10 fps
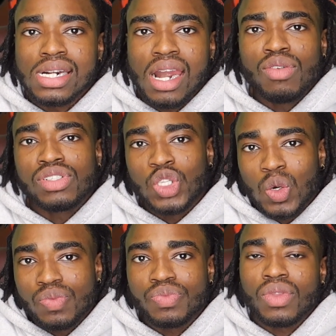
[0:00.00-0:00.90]
It was
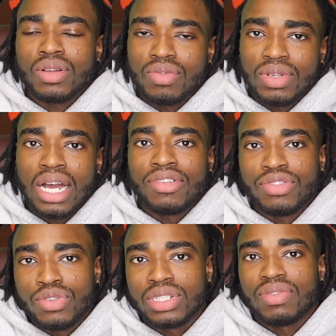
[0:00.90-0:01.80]
dope. We got
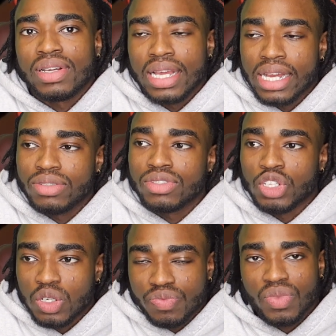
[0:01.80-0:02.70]
food, stuff like that. It was
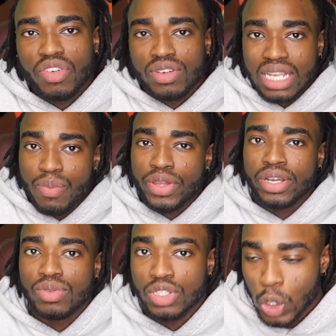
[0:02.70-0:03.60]
dope. First time meeting
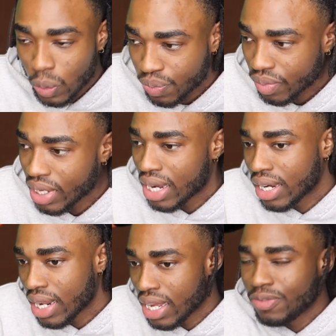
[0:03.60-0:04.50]
her was dope. That
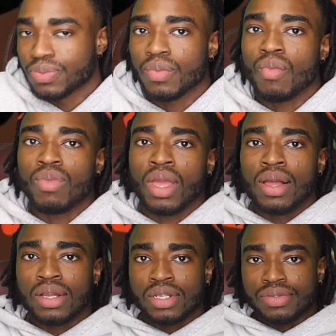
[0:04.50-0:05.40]

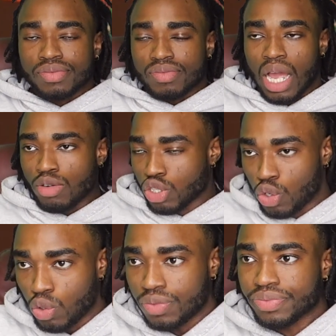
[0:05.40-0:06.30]
was
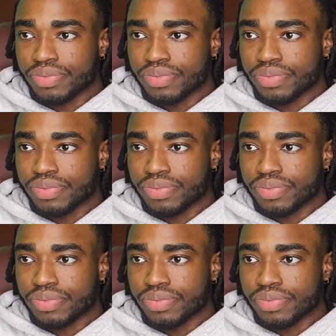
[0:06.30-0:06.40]
cool.